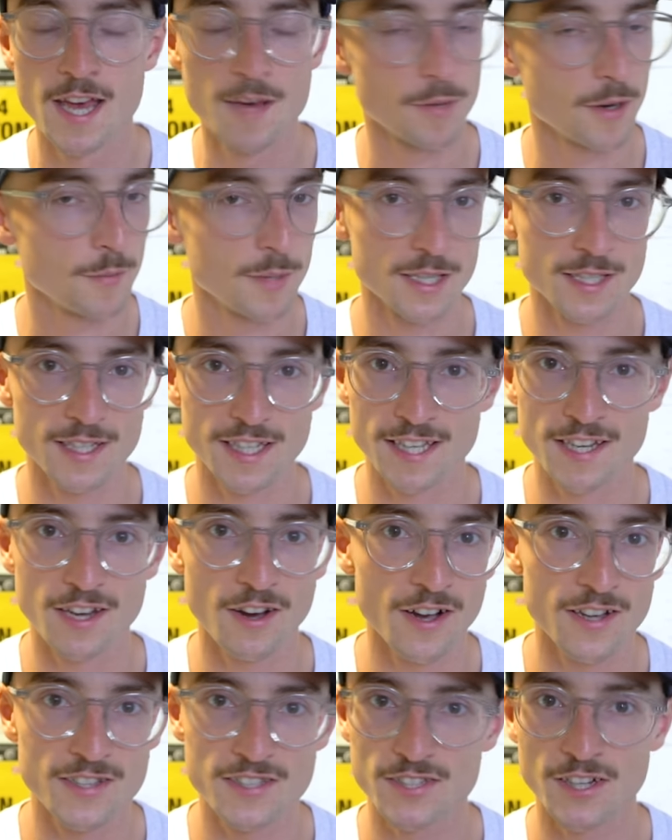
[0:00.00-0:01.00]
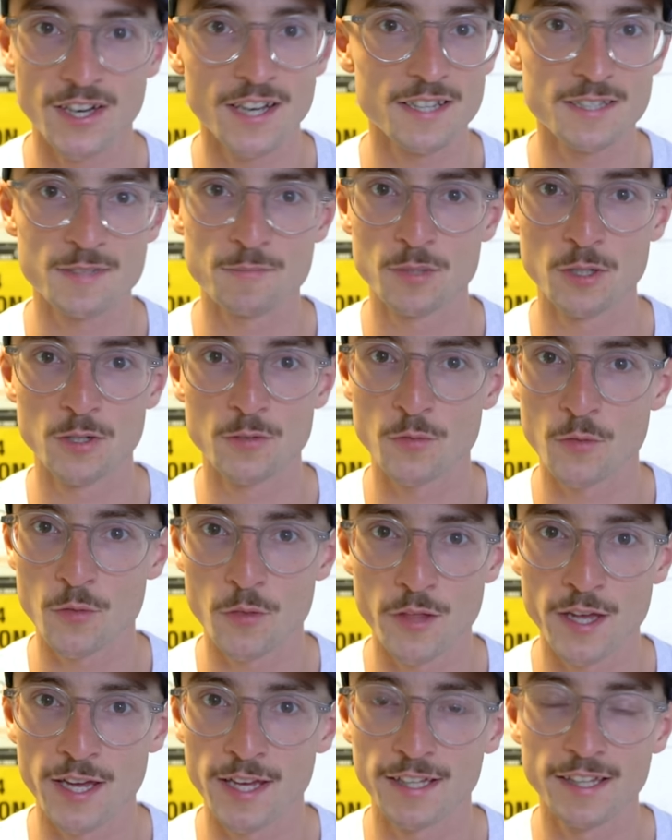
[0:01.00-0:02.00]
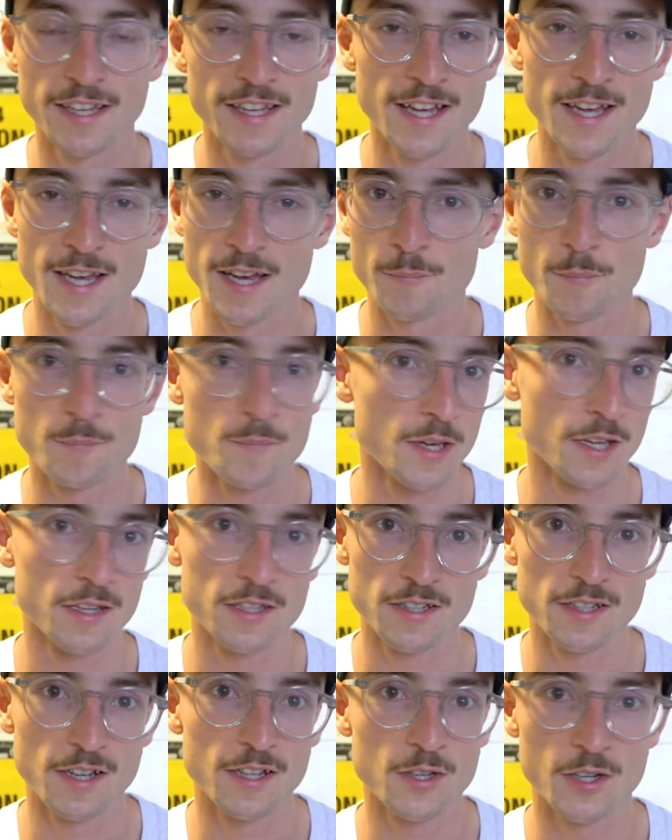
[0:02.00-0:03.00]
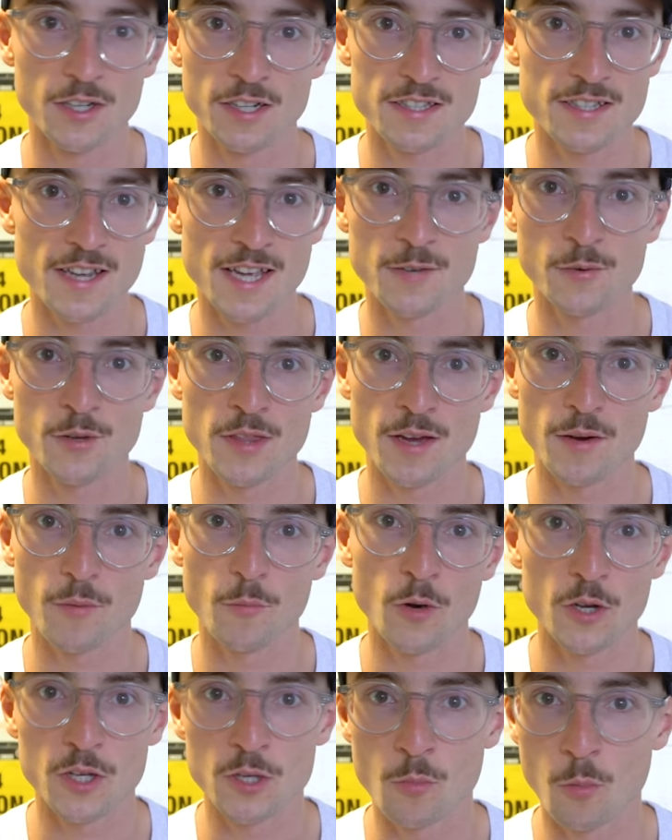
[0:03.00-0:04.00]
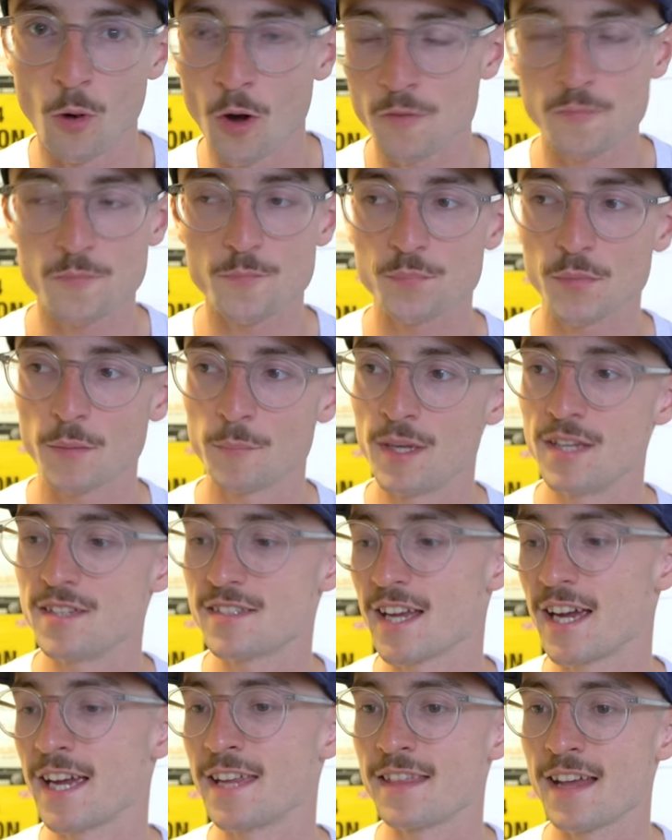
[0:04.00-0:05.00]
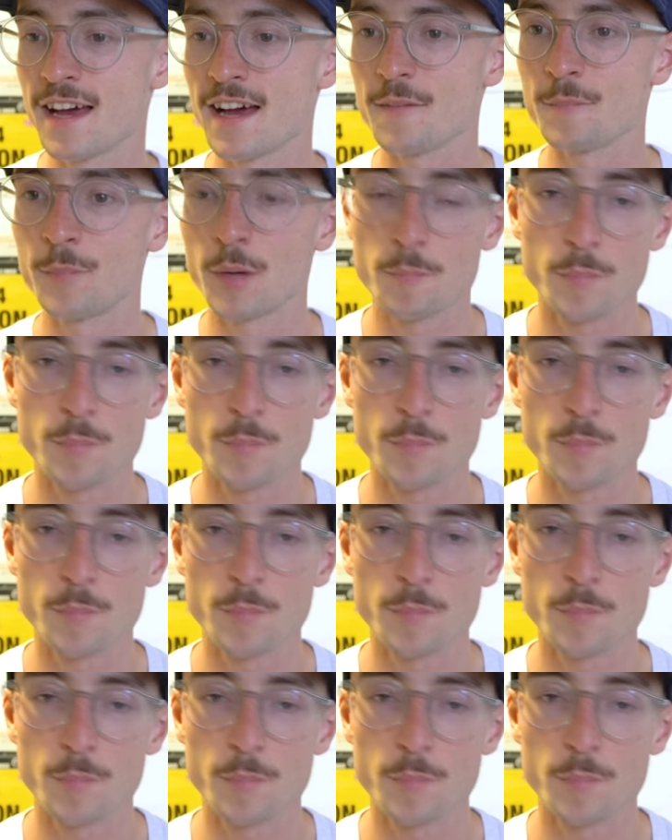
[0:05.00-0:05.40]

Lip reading: But I mean, in hindsight, it's a beautiful thing, and you're going to take with it what you want, me saying that.